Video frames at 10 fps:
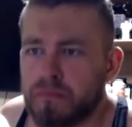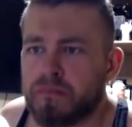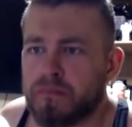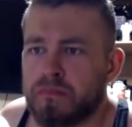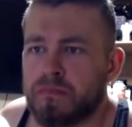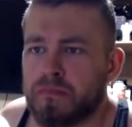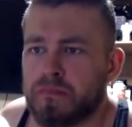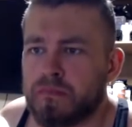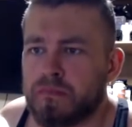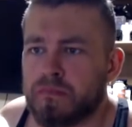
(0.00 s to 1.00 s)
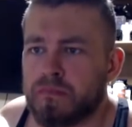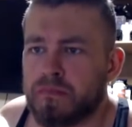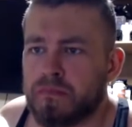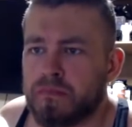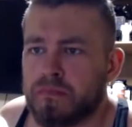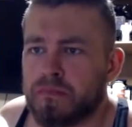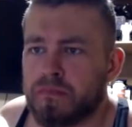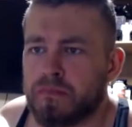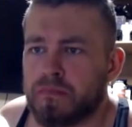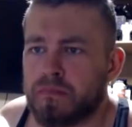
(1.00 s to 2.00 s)

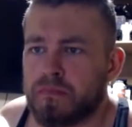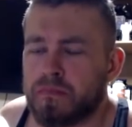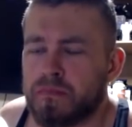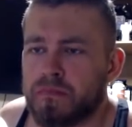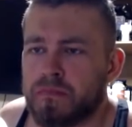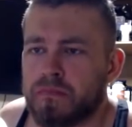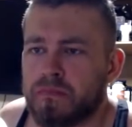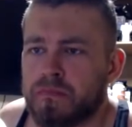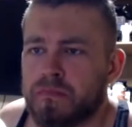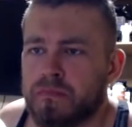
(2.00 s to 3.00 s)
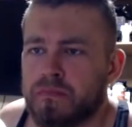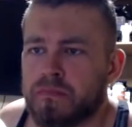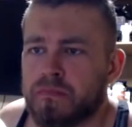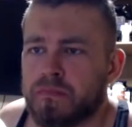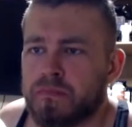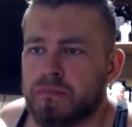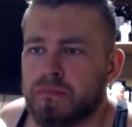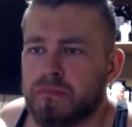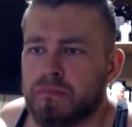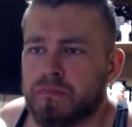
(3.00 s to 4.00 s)

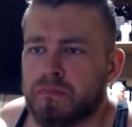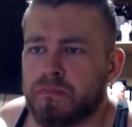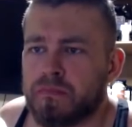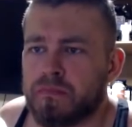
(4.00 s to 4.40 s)
No words are spoken by the person on screen.